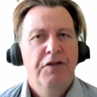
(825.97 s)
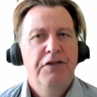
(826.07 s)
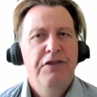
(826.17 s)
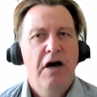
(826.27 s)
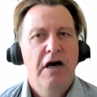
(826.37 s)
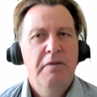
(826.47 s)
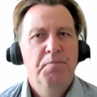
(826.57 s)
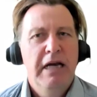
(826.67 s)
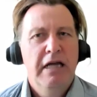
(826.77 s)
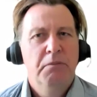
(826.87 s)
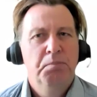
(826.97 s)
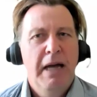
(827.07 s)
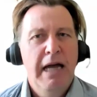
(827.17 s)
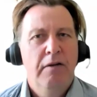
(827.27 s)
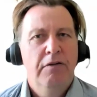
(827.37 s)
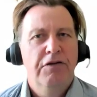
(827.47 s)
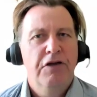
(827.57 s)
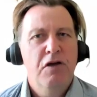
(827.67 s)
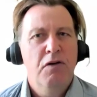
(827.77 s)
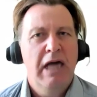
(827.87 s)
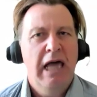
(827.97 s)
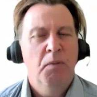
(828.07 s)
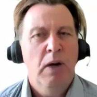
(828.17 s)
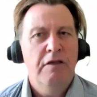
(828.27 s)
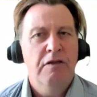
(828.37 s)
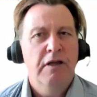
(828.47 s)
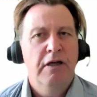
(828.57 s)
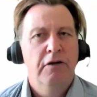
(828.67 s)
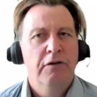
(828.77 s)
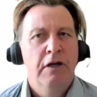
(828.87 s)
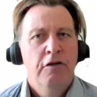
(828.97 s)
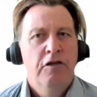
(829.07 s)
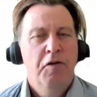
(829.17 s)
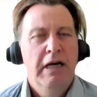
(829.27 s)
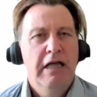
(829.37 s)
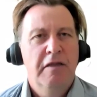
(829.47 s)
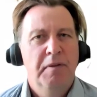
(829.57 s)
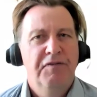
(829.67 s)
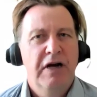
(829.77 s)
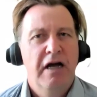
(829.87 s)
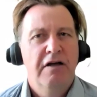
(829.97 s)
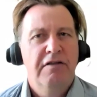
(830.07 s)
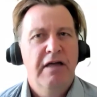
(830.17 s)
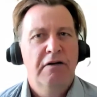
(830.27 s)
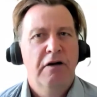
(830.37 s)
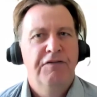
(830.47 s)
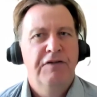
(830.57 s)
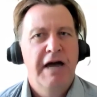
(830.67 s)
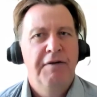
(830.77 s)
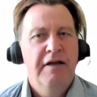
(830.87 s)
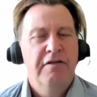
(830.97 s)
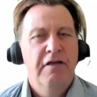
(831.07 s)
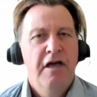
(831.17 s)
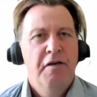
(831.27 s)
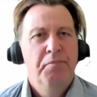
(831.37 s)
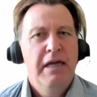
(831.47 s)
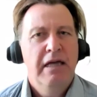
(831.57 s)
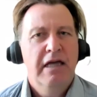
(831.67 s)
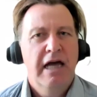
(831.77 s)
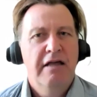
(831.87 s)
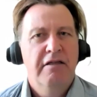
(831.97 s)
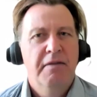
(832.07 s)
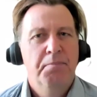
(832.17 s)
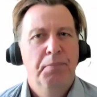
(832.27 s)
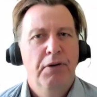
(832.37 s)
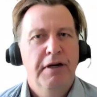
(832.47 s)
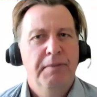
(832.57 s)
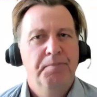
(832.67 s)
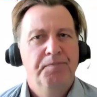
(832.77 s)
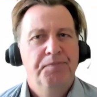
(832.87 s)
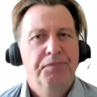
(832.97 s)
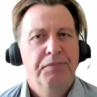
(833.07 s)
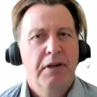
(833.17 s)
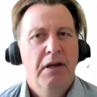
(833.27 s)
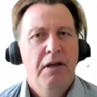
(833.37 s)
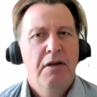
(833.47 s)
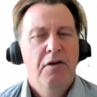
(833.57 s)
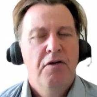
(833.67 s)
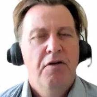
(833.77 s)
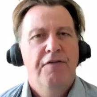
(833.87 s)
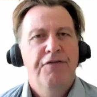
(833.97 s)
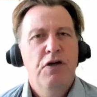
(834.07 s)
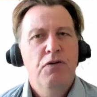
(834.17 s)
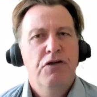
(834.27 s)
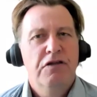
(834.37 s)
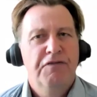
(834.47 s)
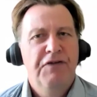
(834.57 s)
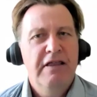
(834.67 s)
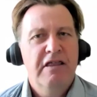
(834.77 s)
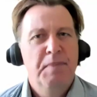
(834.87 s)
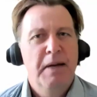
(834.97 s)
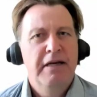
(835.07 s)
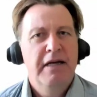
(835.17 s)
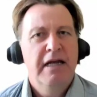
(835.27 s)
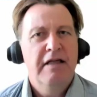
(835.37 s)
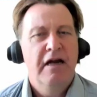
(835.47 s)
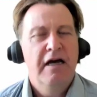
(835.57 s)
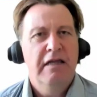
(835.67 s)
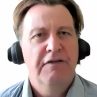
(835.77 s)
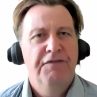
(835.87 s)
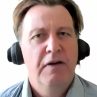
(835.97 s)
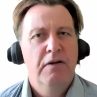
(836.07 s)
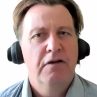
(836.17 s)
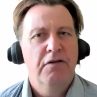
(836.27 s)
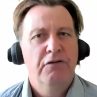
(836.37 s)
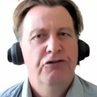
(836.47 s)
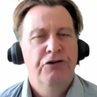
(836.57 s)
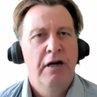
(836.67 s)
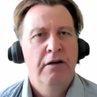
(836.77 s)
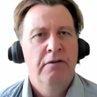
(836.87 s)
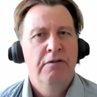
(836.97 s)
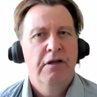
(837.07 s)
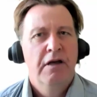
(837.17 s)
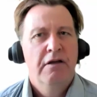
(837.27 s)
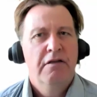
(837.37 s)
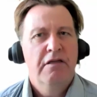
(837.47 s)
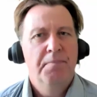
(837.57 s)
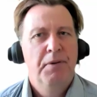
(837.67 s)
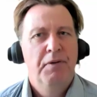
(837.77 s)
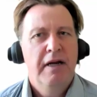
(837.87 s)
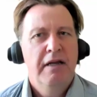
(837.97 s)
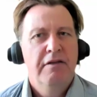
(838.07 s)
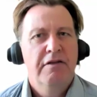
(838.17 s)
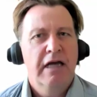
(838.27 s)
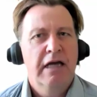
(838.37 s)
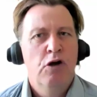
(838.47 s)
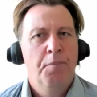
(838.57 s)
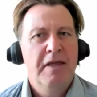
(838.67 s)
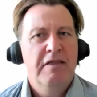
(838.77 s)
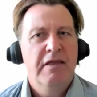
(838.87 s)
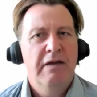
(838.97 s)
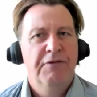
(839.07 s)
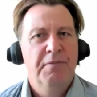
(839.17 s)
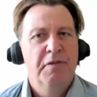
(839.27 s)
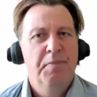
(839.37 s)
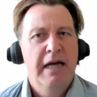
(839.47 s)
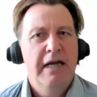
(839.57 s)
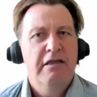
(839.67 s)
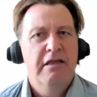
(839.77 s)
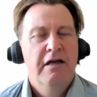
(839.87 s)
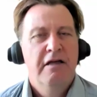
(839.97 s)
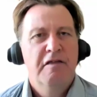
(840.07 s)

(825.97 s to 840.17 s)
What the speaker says: The £9 billion the UK wasted on 2 Elizabeth-class aircraft carriers being a case in point. Future defence spending is likely to focus on drones, submarines that cannot be seen from space